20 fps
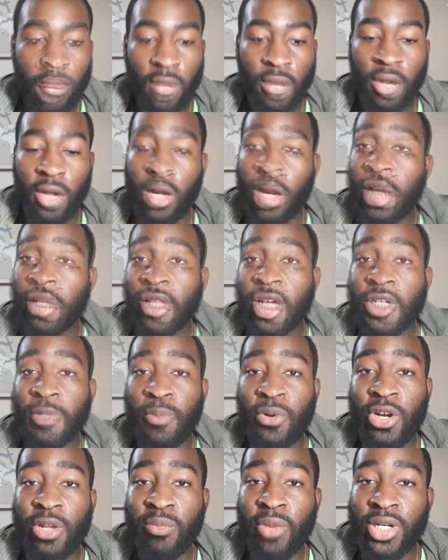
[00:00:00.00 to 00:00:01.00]
All right, that's
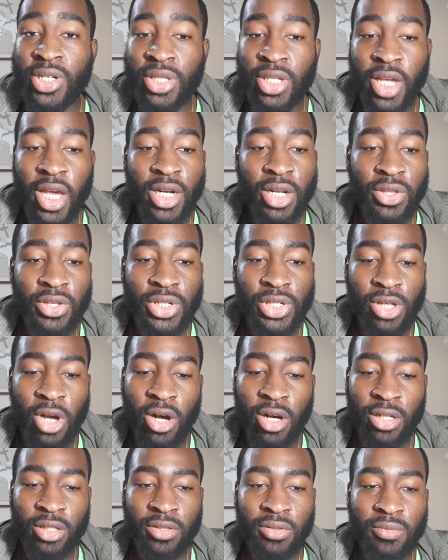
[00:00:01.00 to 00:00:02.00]
pretty much the end of the
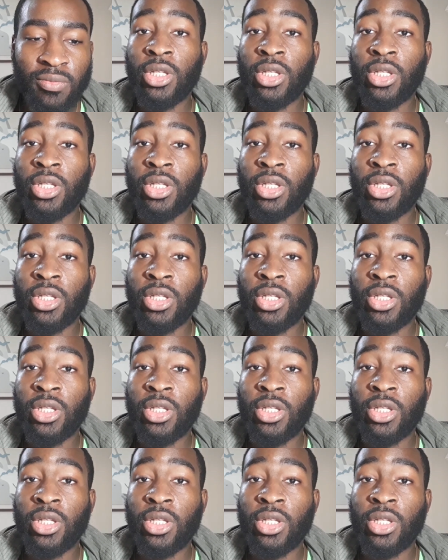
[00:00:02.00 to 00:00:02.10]
song.